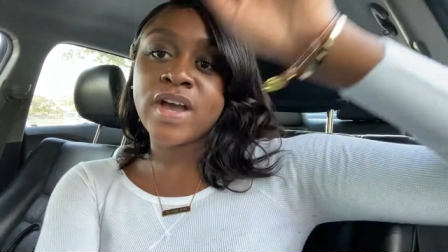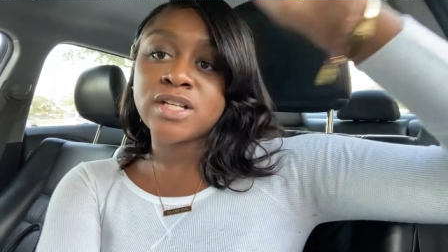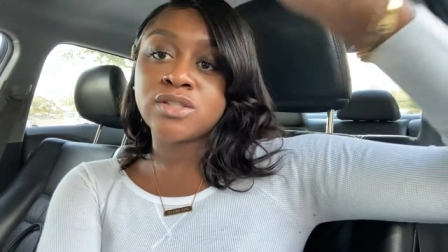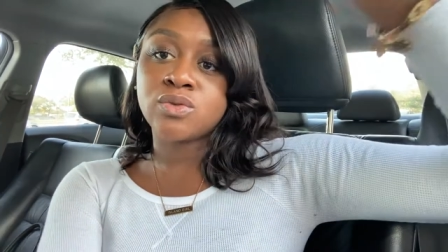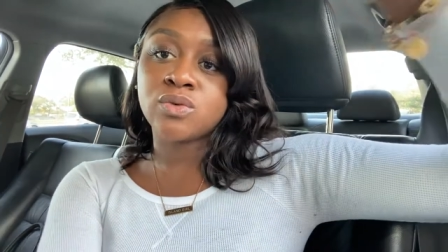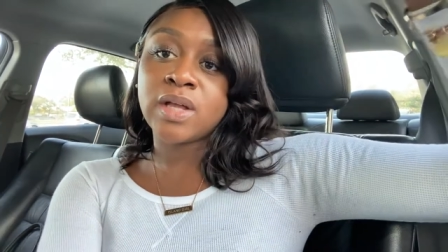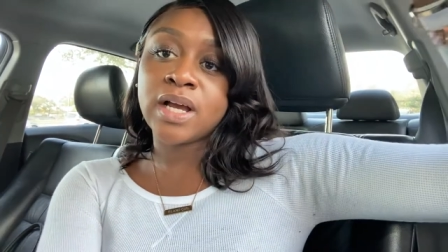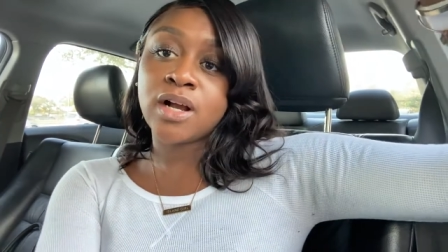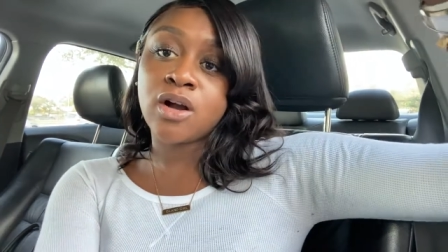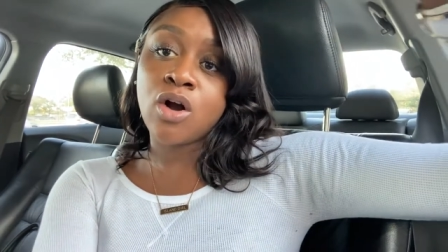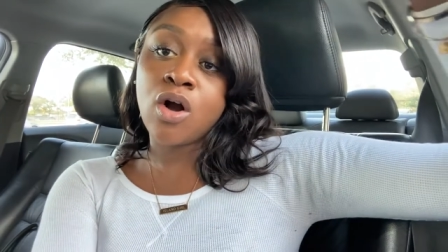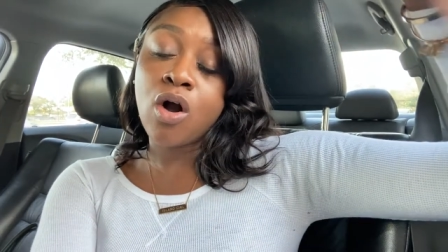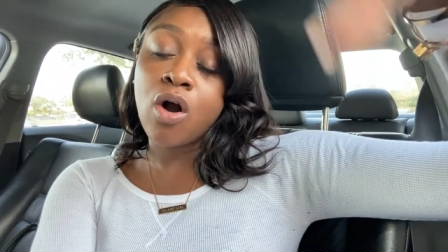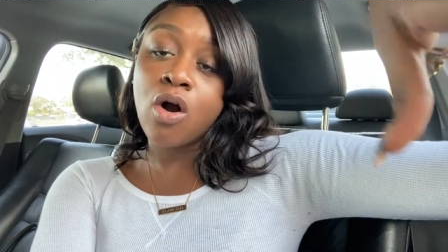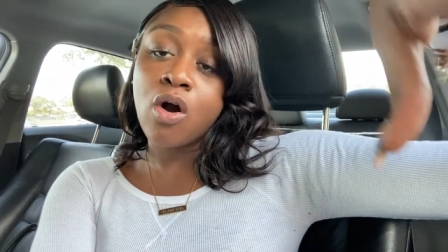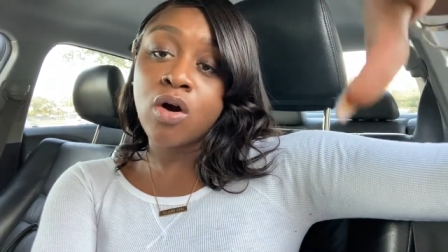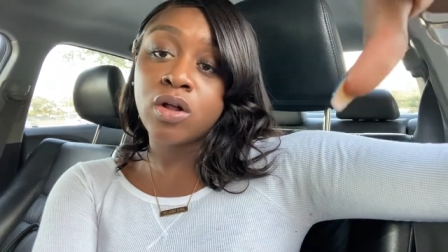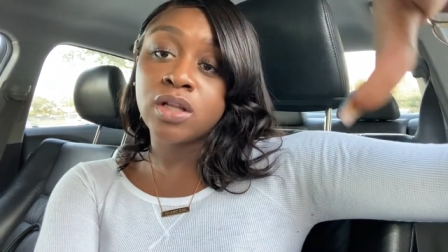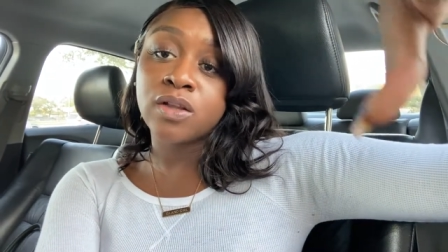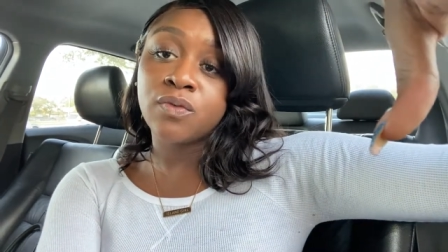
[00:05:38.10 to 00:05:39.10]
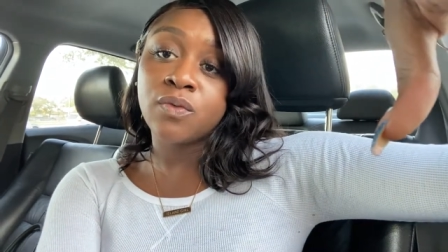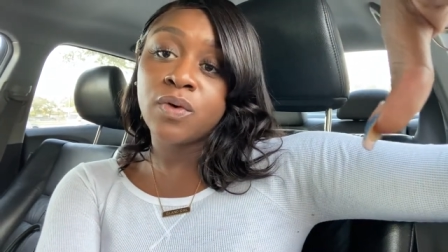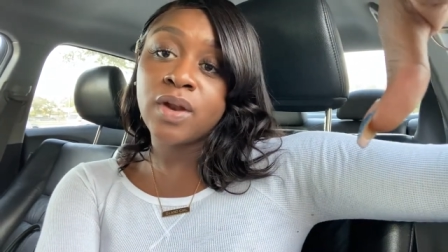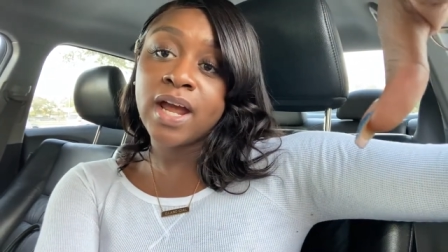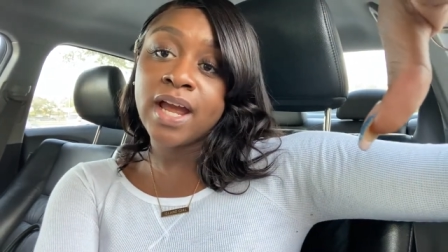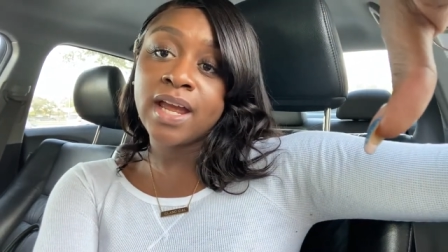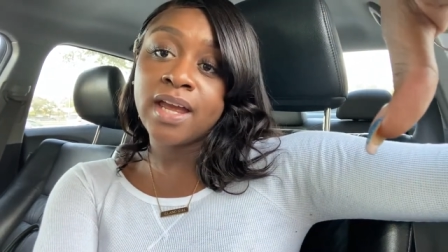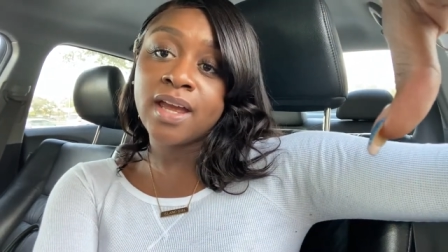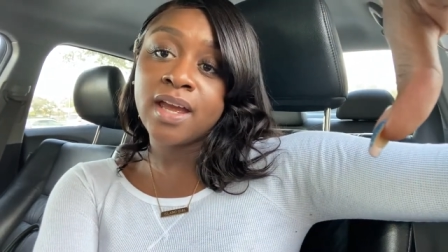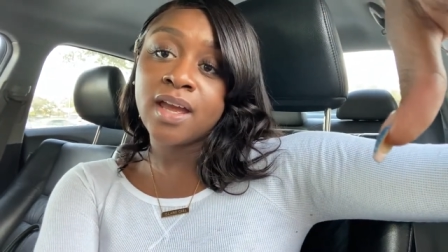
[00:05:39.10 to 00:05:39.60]
if I do like a haul of
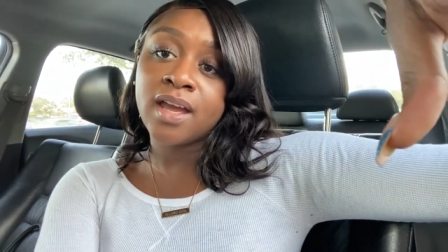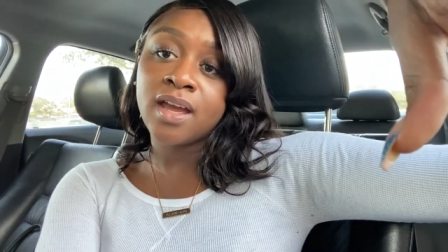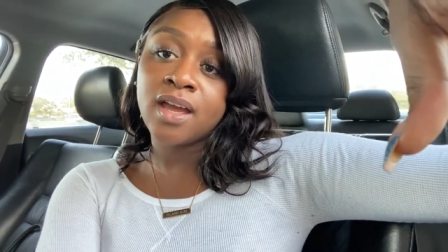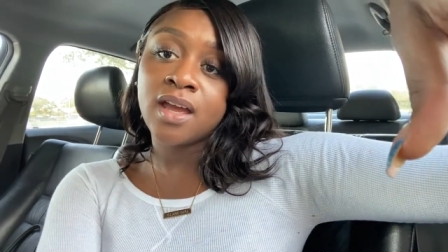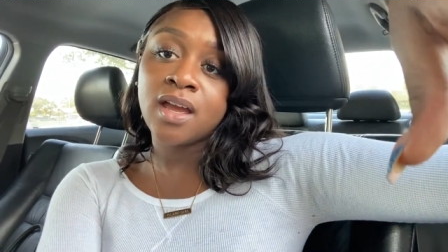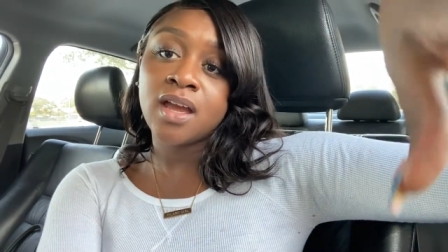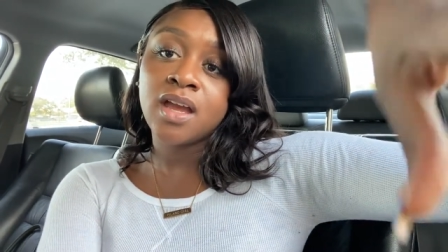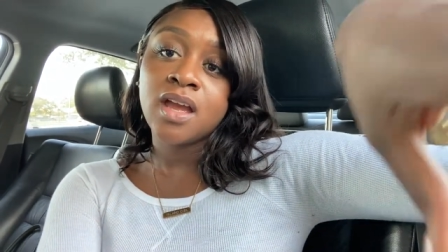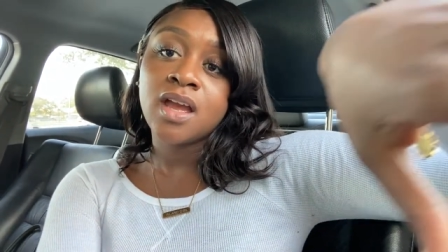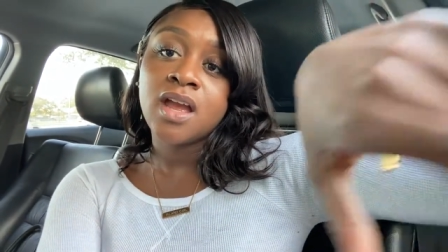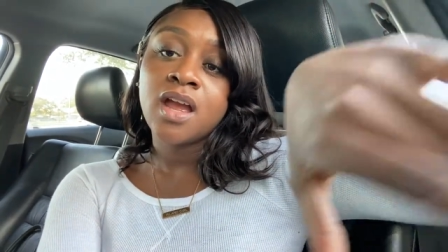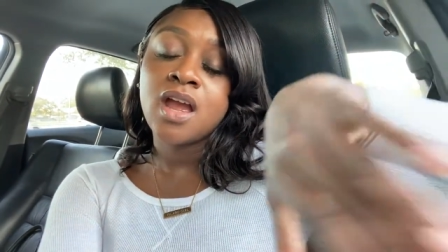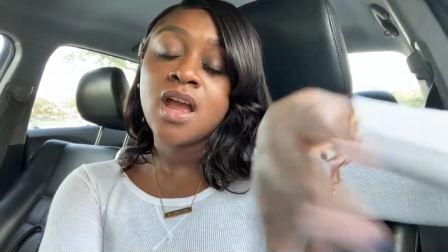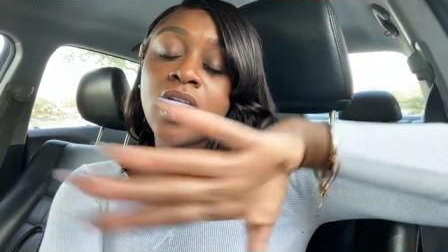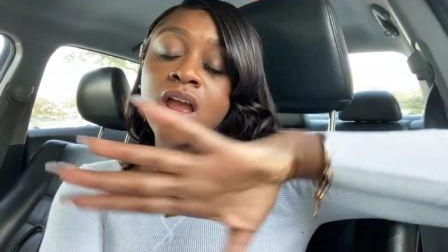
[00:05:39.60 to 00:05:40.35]
what I get,